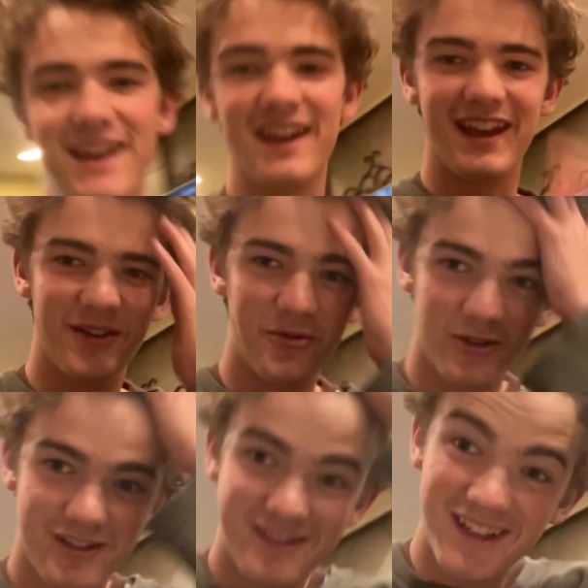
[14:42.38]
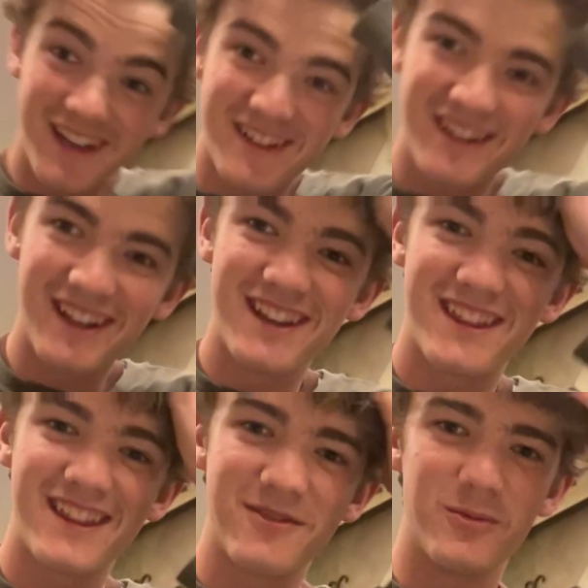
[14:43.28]
and we're suddenly,
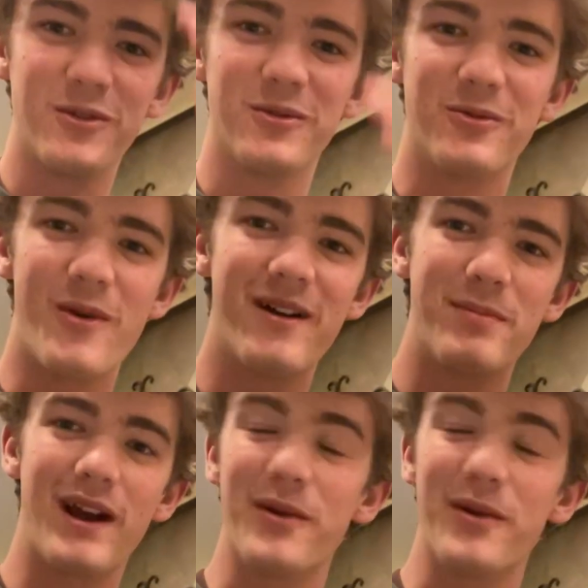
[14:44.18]
by